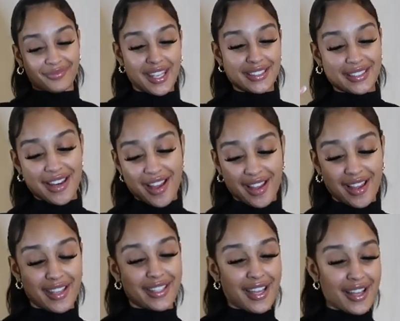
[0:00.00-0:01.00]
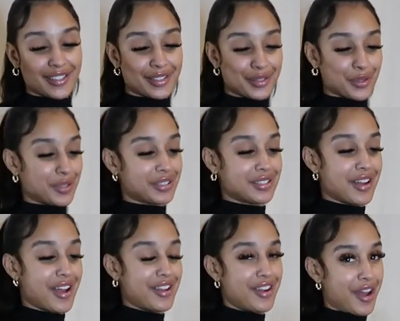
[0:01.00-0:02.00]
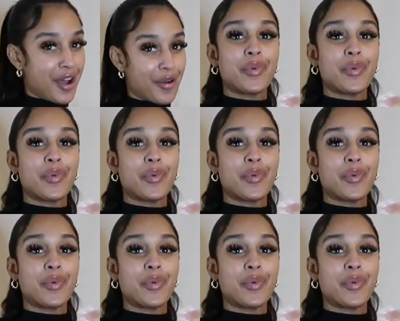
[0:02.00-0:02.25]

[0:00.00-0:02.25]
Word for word: It's not a yes or it's not a no,